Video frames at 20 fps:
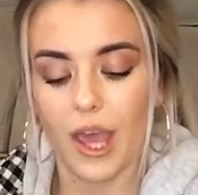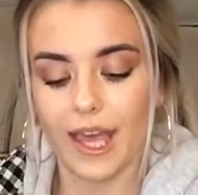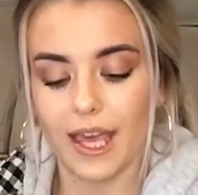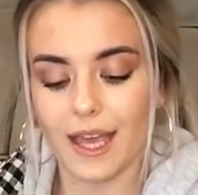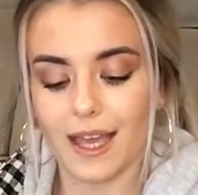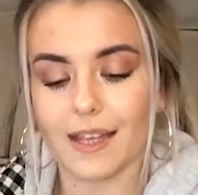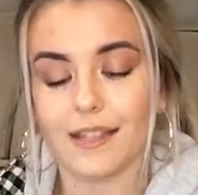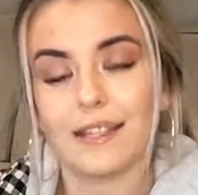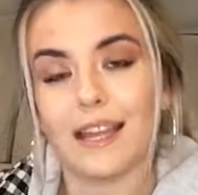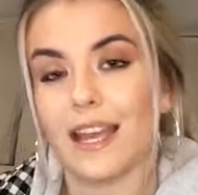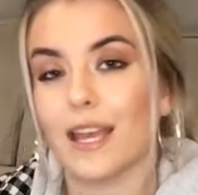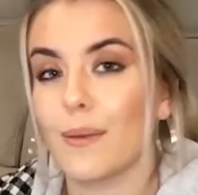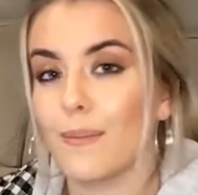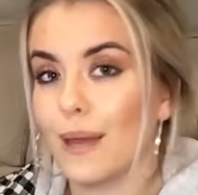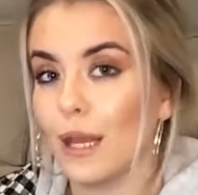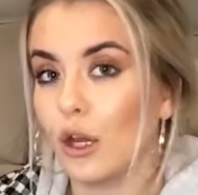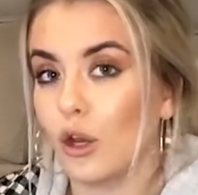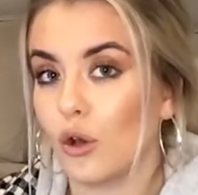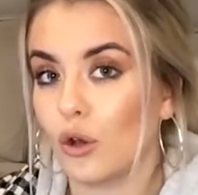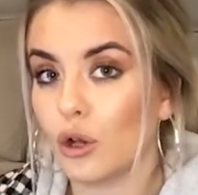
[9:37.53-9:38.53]
It has taken
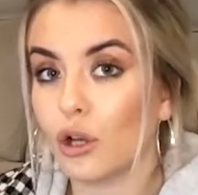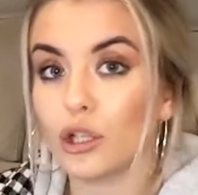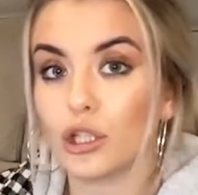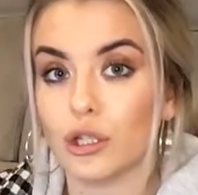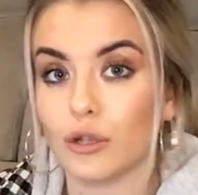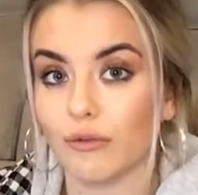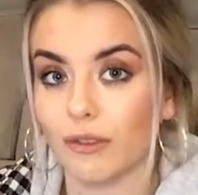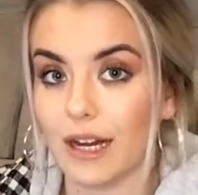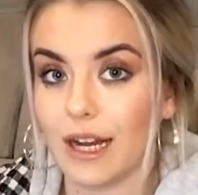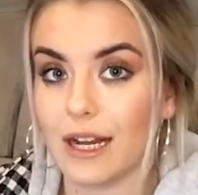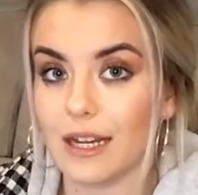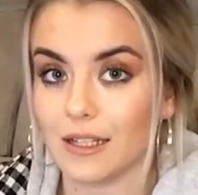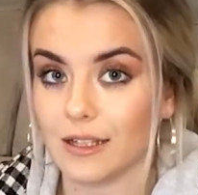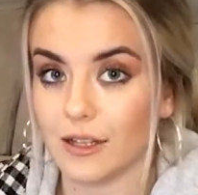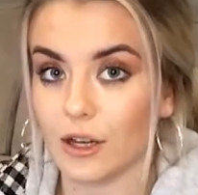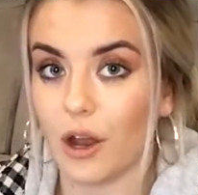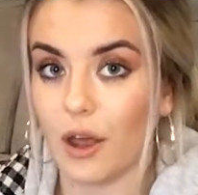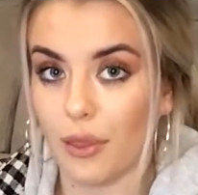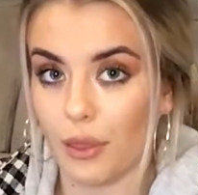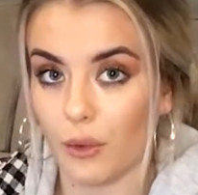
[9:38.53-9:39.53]
me longer to read
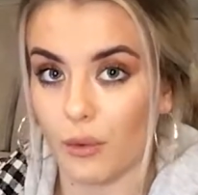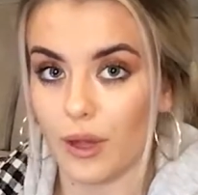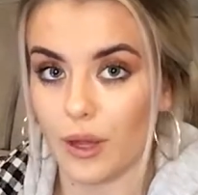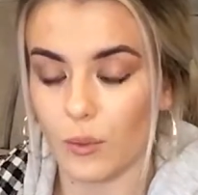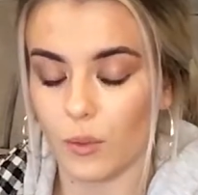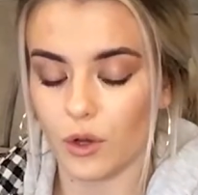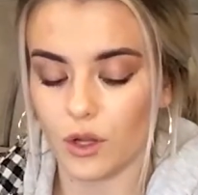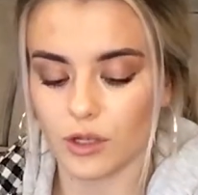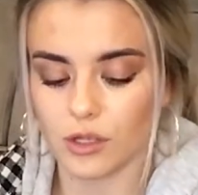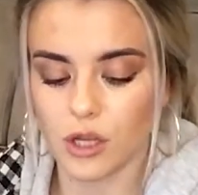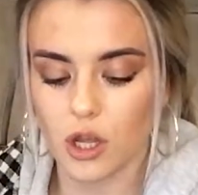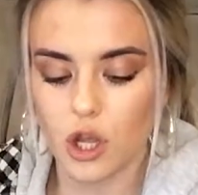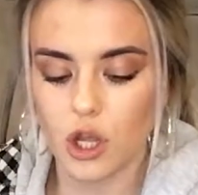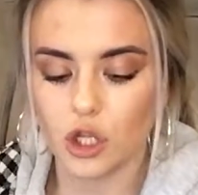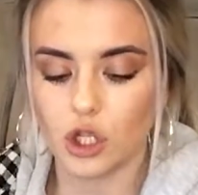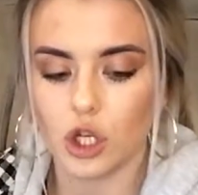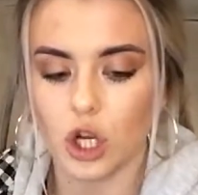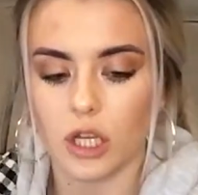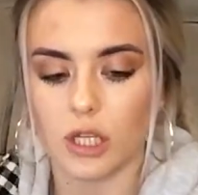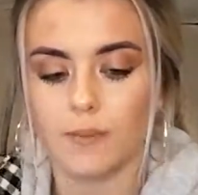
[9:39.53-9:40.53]
than I thought it would,
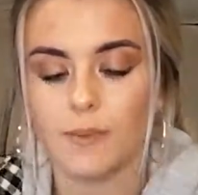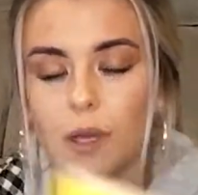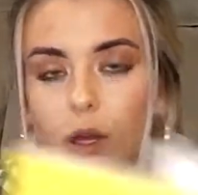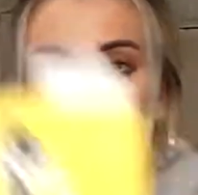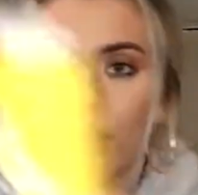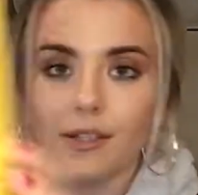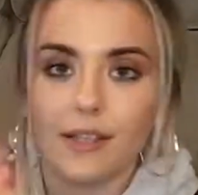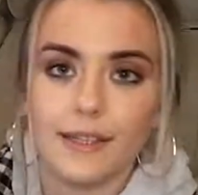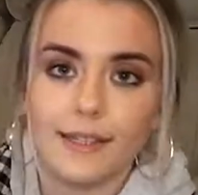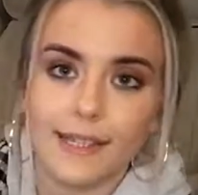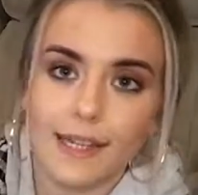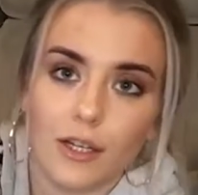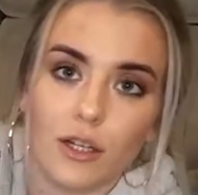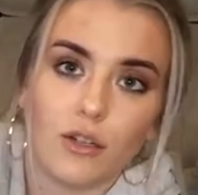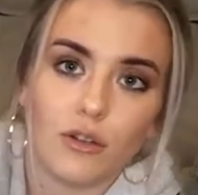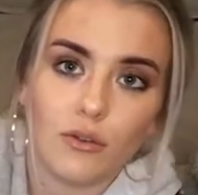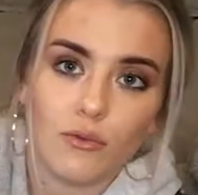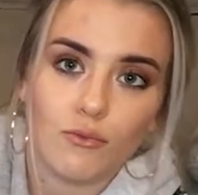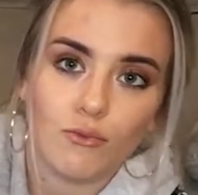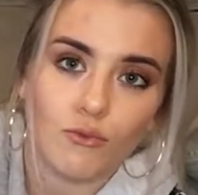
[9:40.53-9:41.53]
just because I
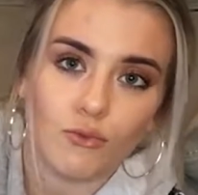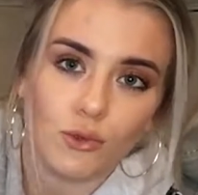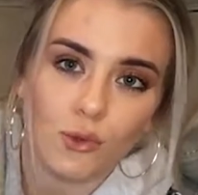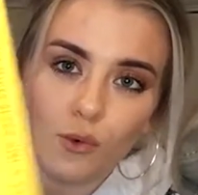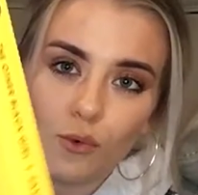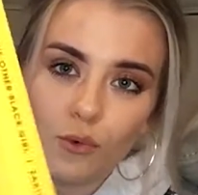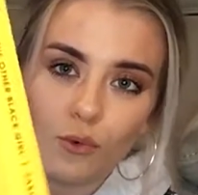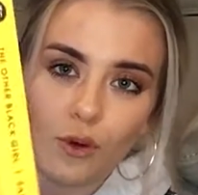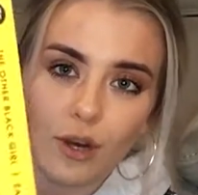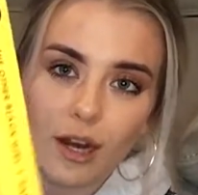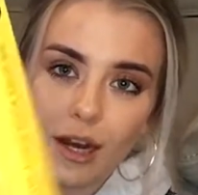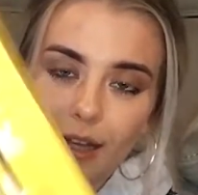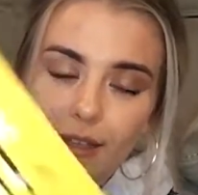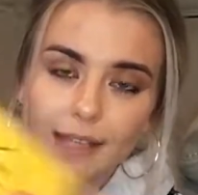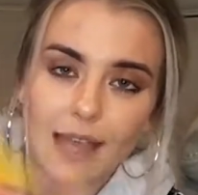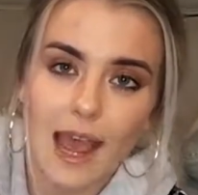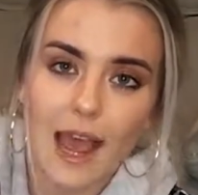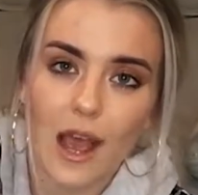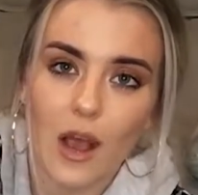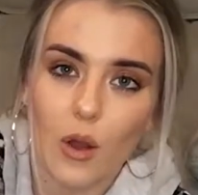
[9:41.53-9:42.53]
didn't sort of
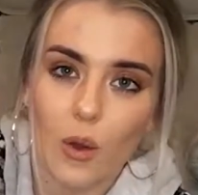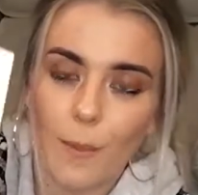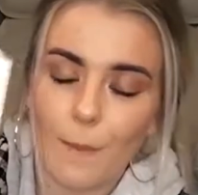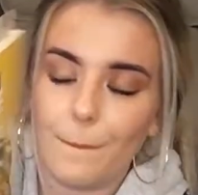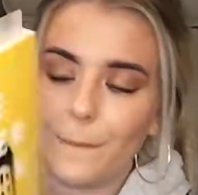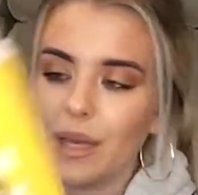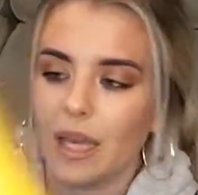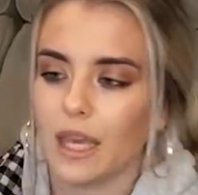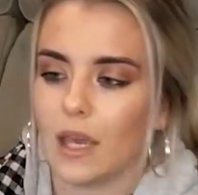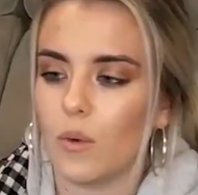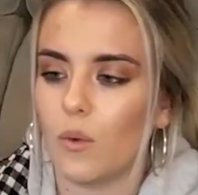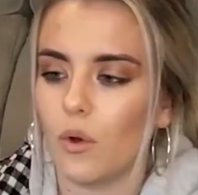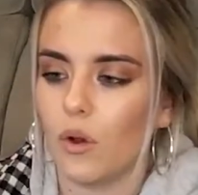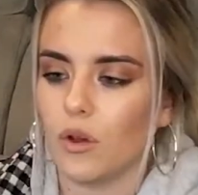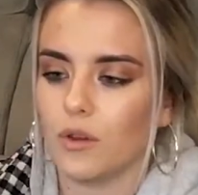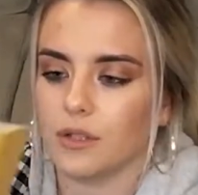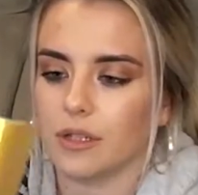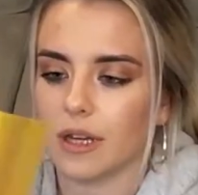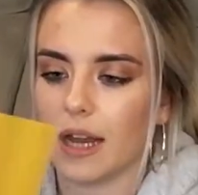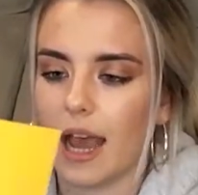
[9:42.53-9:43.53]
realise how big it
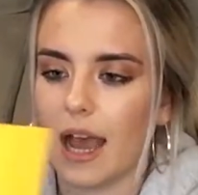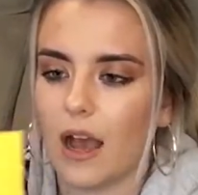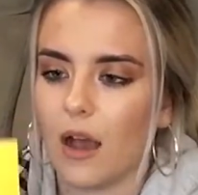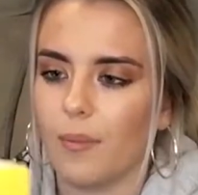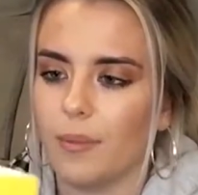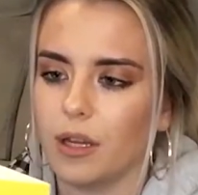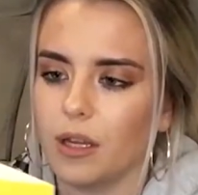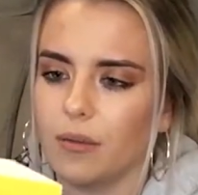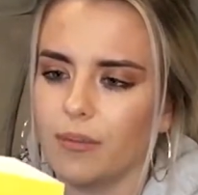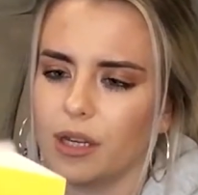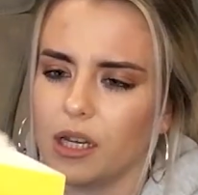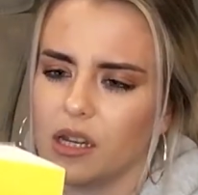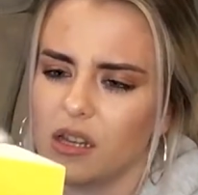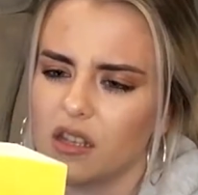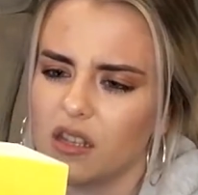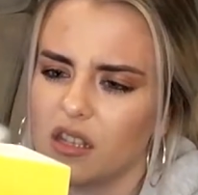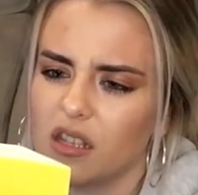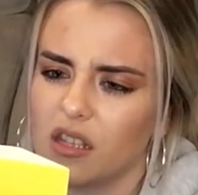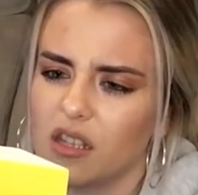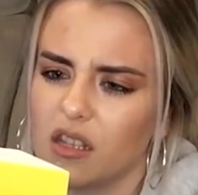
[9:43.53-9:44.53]
was and how many, I mean,
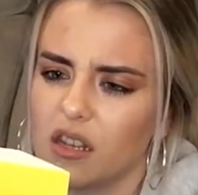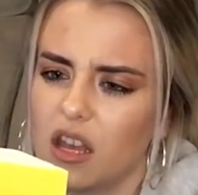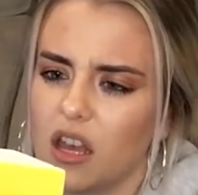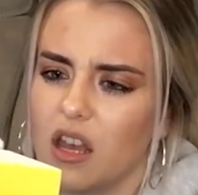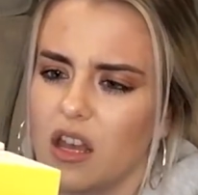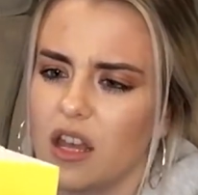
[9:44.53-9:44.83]
it's